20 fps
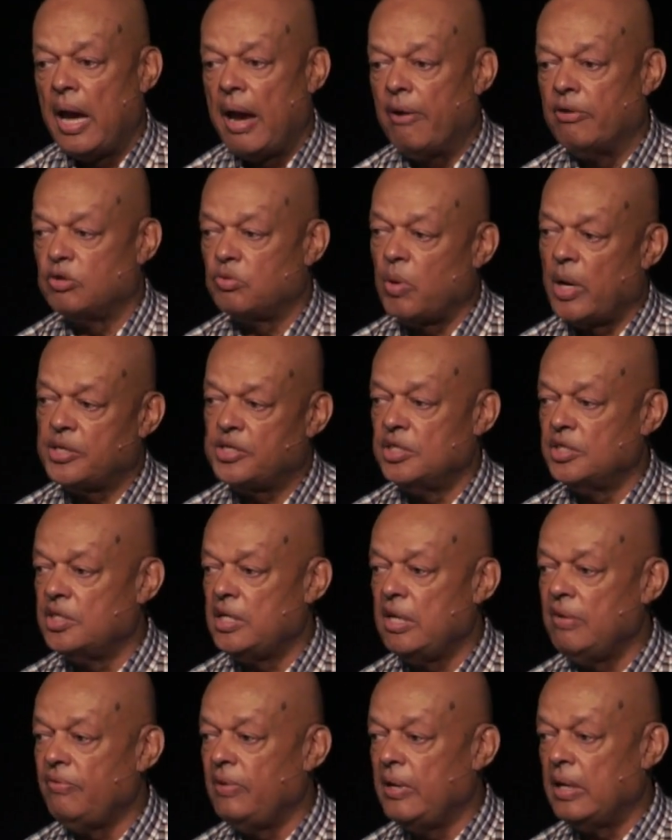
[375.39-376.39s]
I was watching
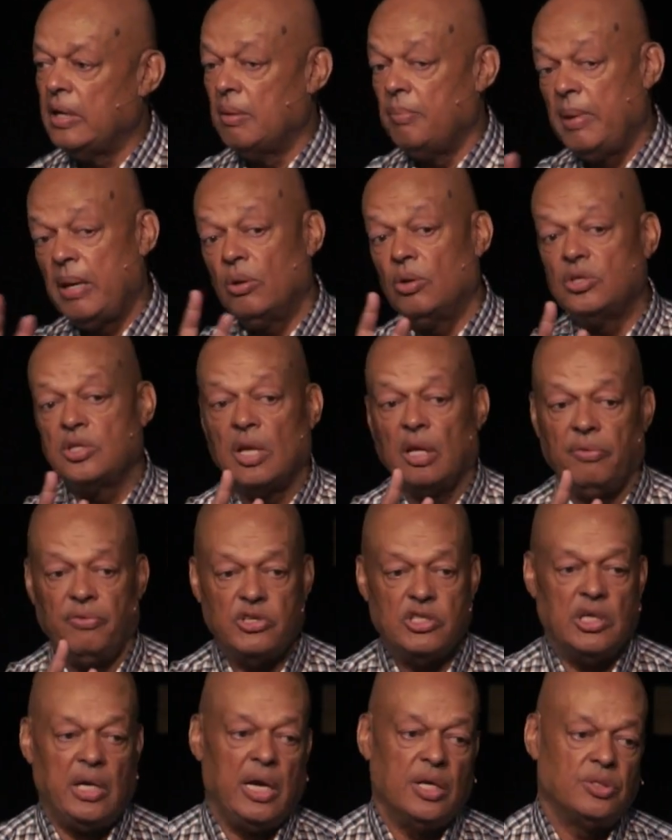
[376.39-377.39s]
TV, and a man on
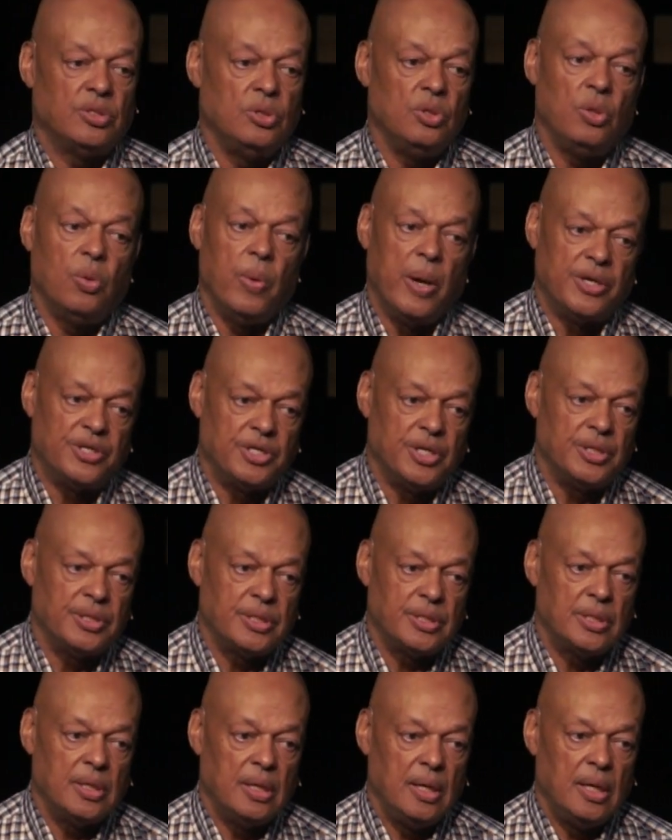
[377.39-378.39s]
television asked two
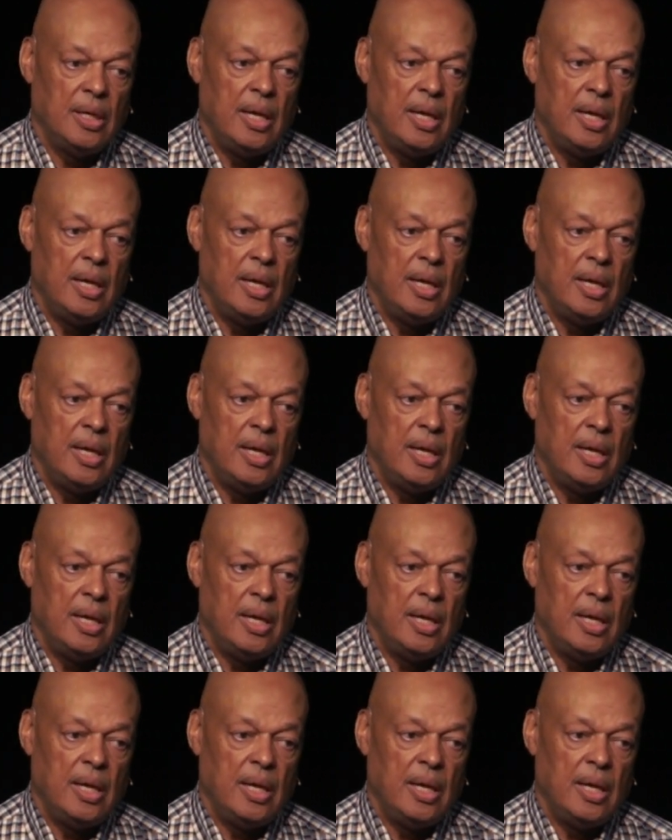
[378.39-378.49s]
questions.